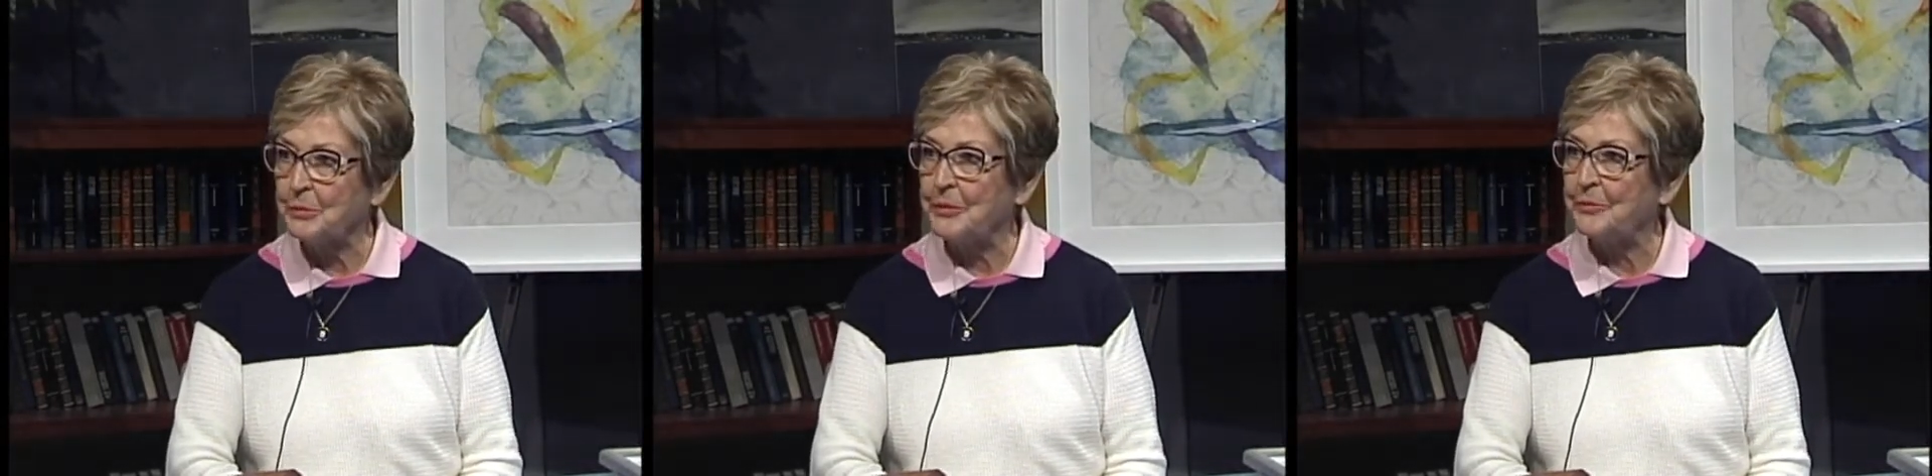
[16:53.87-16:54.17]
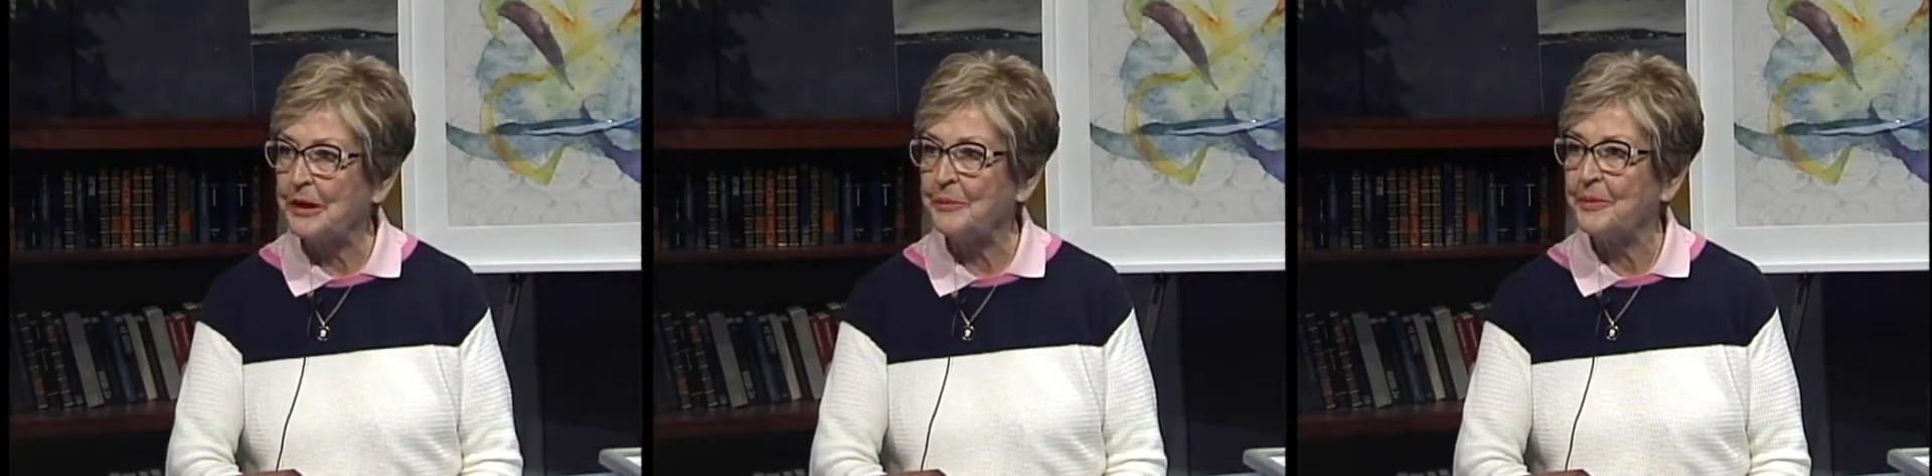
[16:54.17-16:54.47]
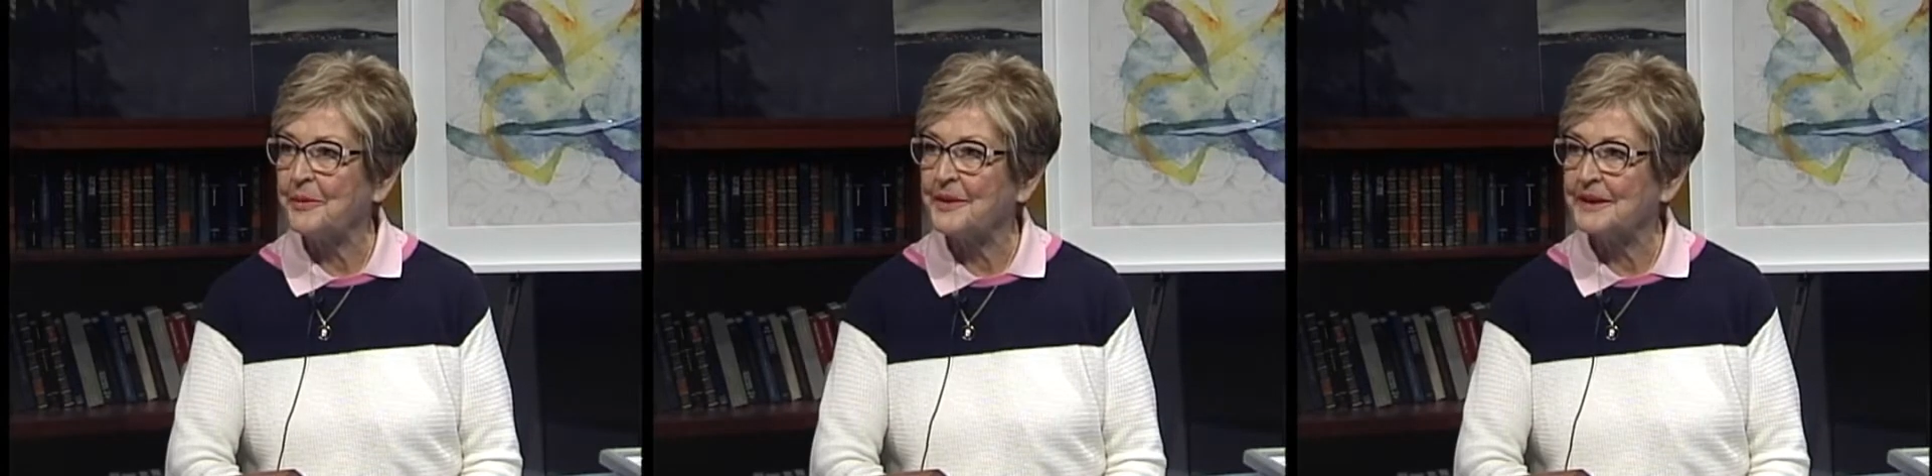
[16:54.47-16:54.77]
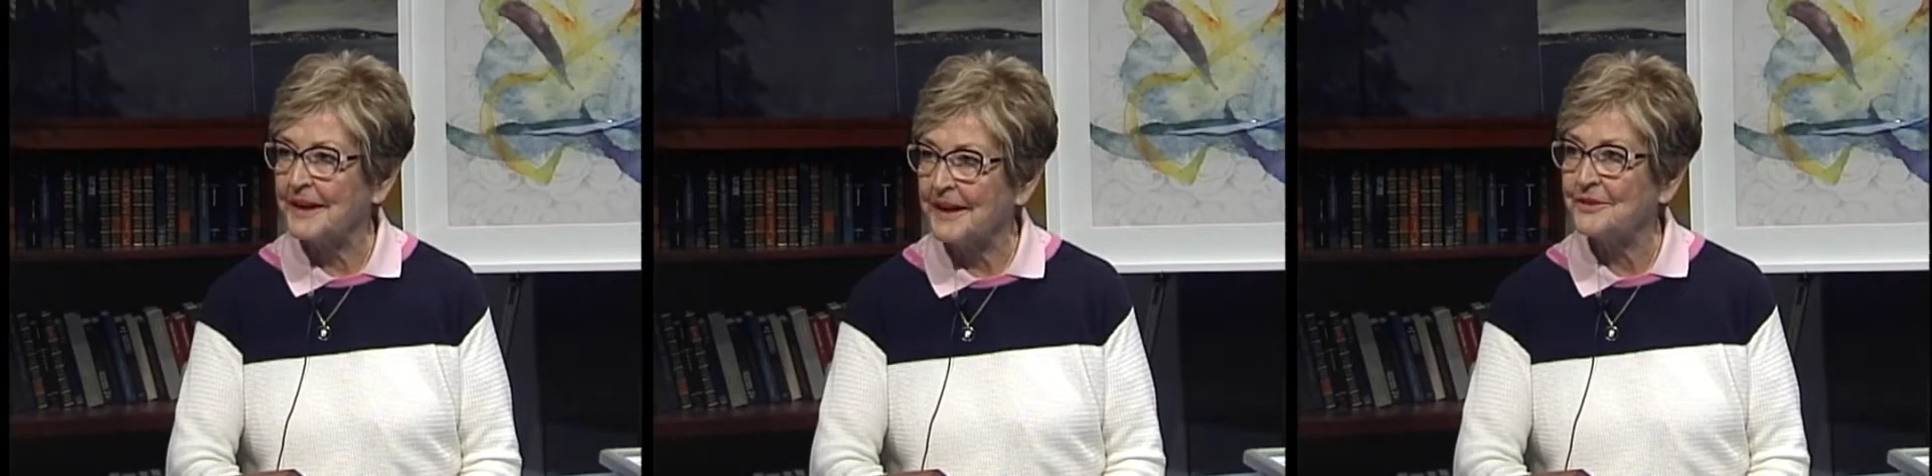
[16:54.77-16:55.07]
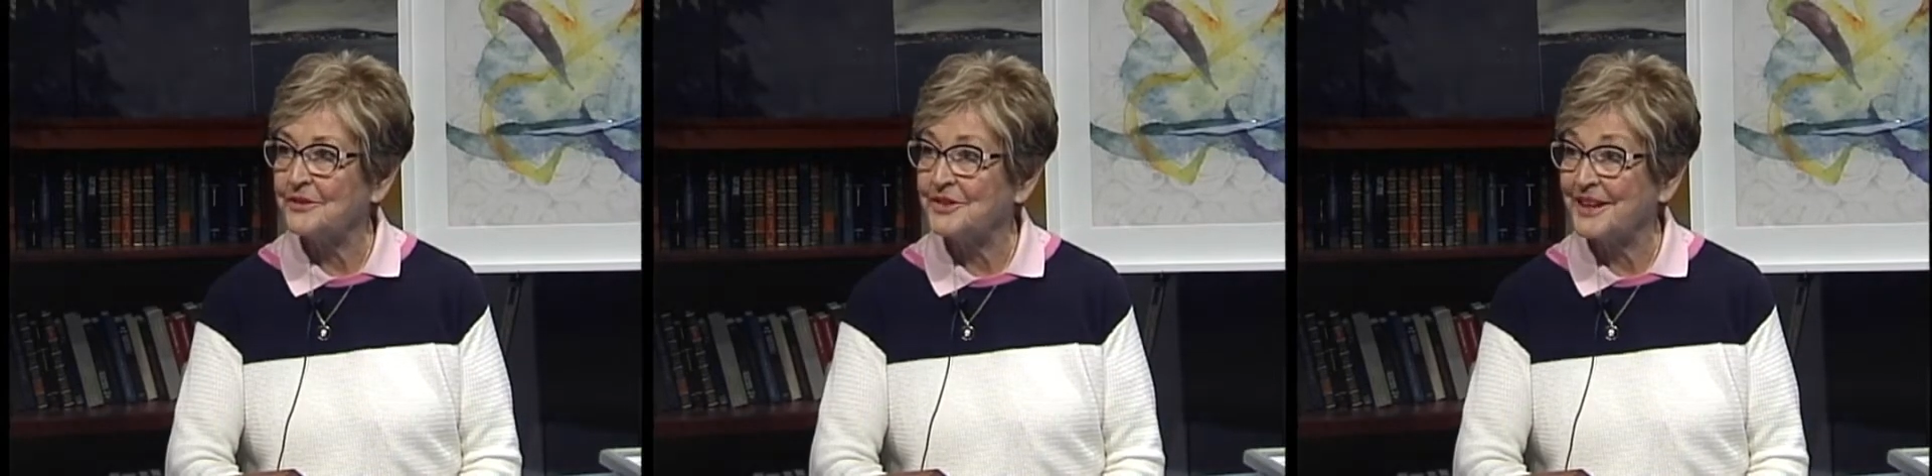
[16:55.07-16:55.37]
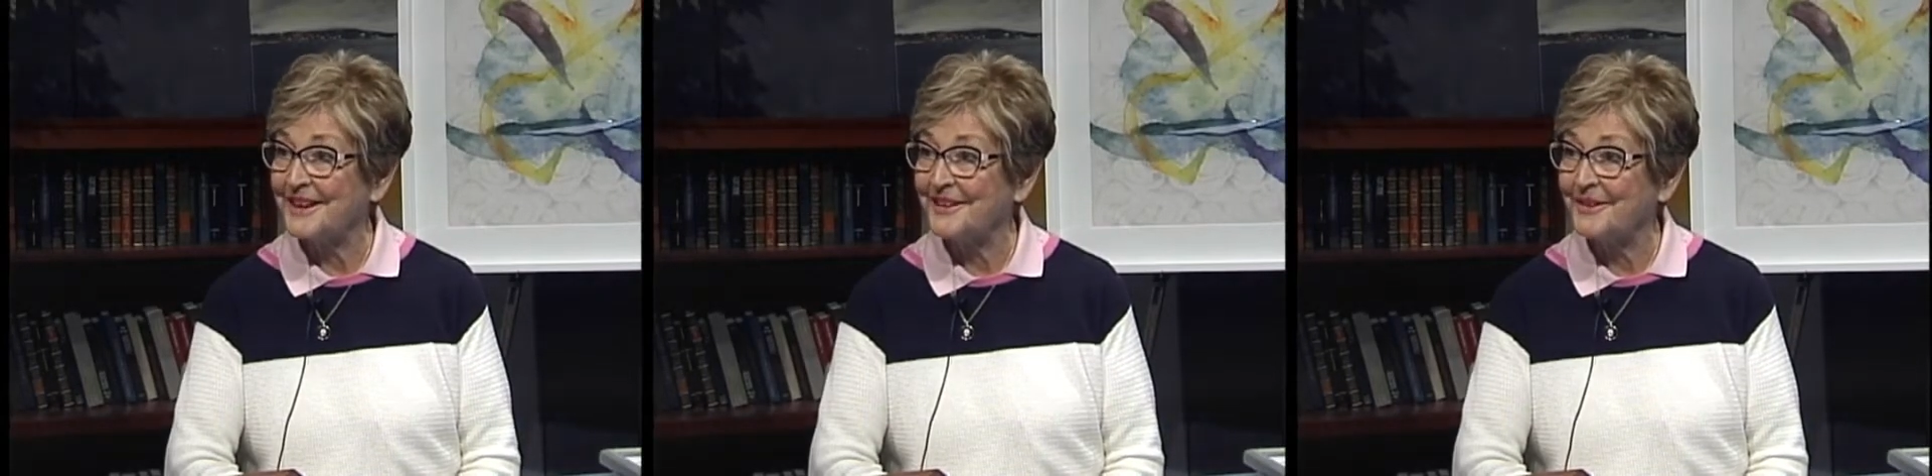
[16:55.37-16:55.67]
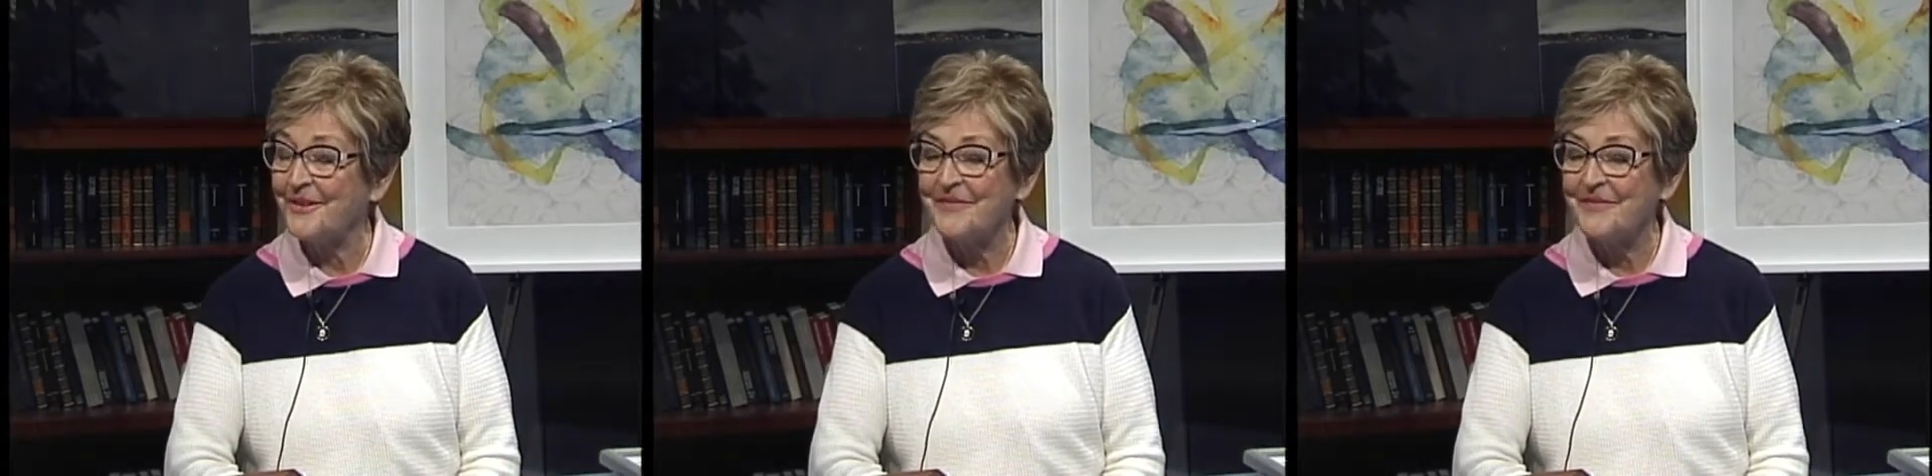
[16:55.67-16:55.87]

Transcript: of people that gathered together.